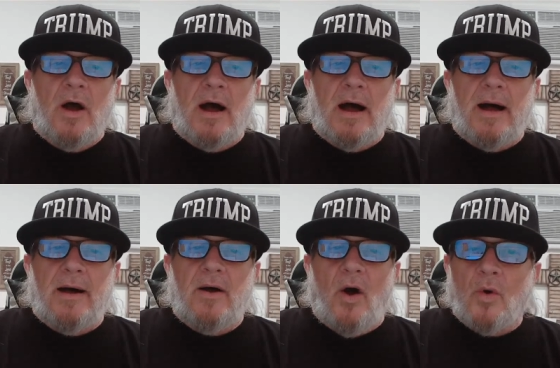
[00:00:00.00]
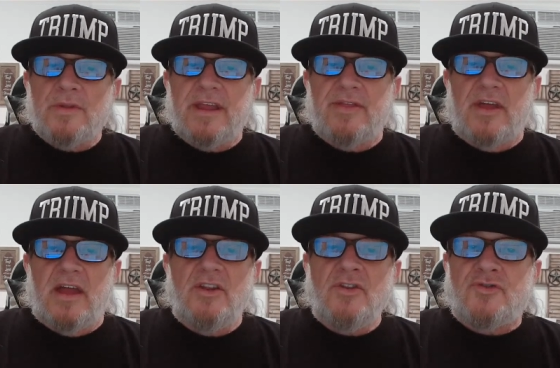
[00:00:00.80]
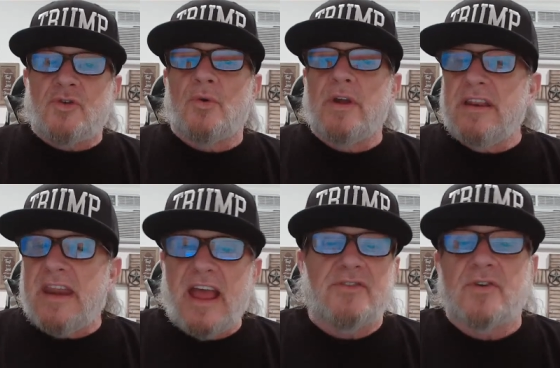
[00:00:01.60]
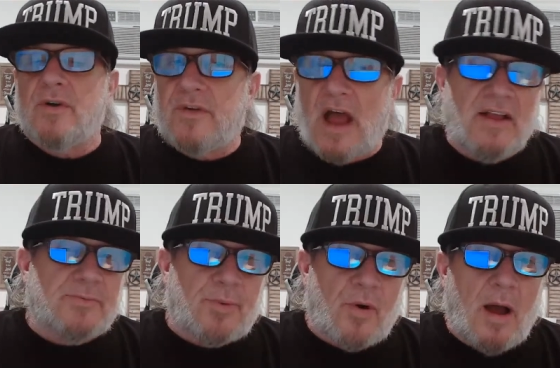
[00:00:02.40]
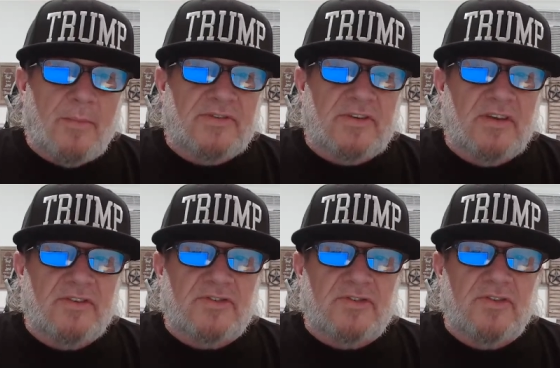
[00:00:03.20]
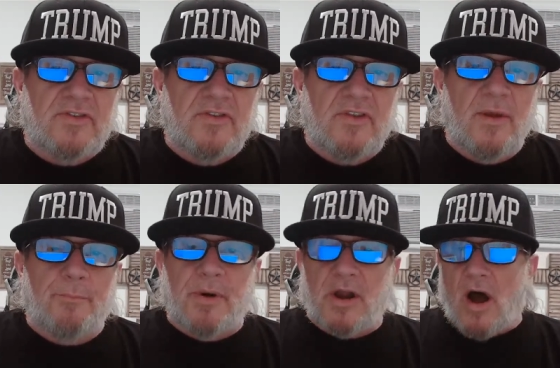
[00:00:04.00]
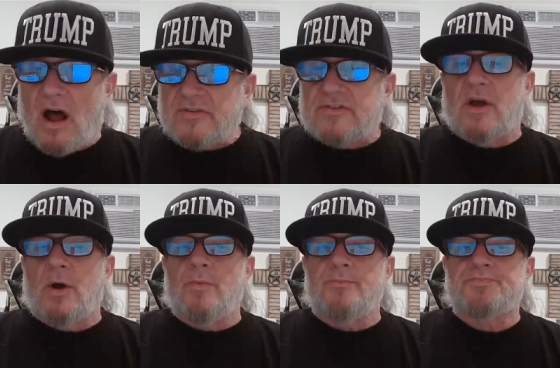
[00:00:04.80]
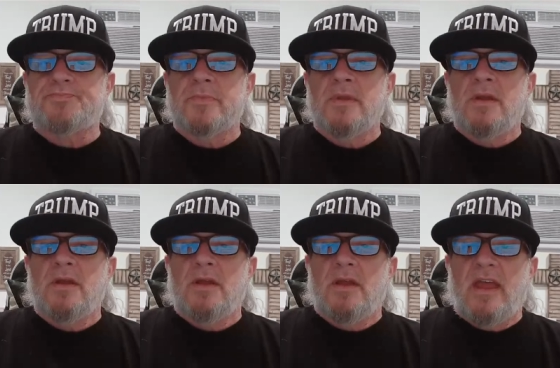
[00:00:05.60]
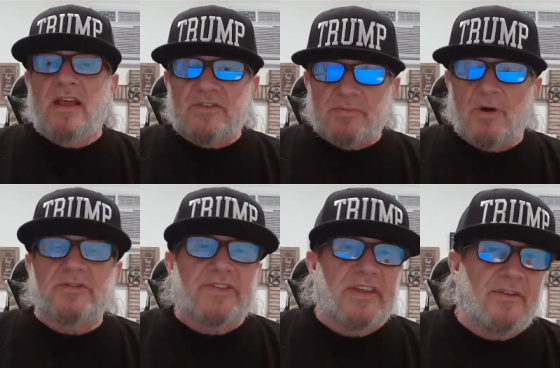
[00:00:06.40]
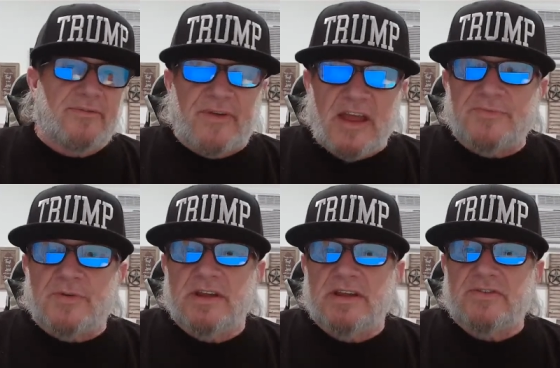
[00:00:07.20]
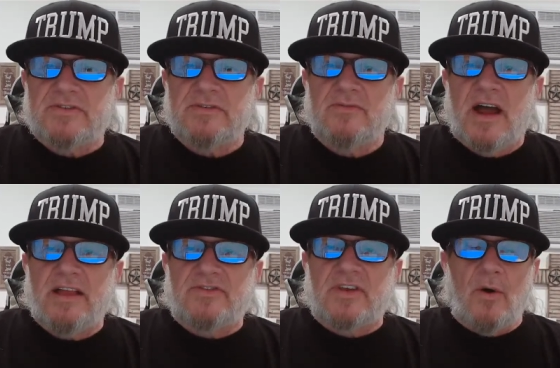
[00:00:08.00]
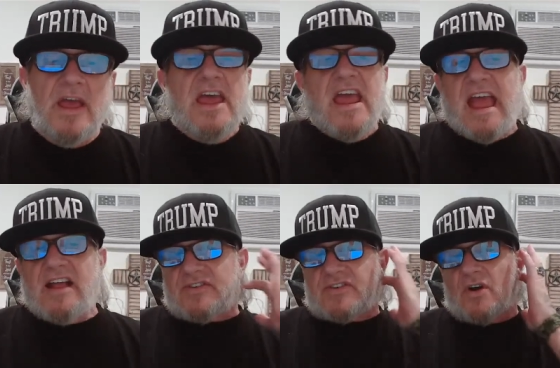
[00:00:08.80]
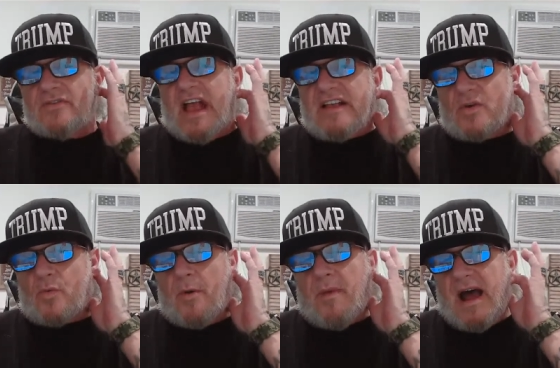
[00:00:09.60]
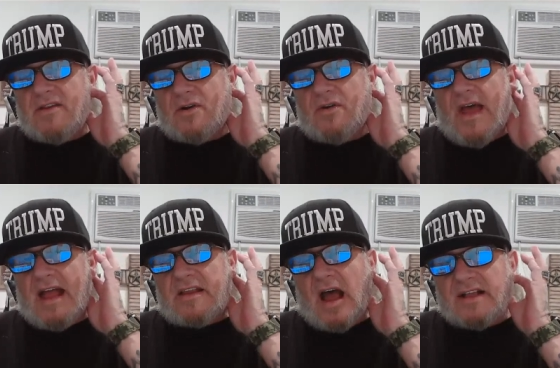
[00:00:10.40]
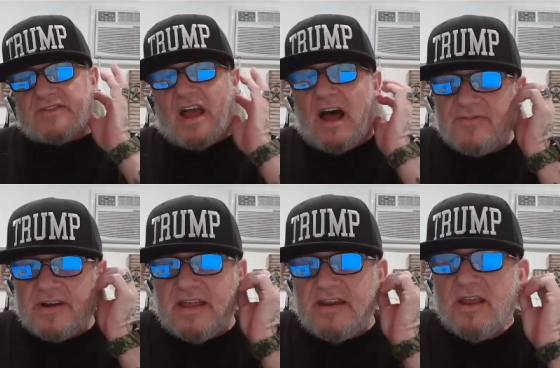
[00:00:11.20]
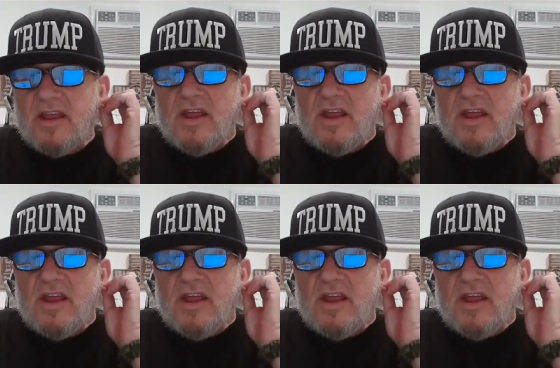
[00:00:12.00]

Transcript: uh, only the enduring nature of God's promises, but also his mercy and faithfulness, right? So it serves as a reminder that God's covenant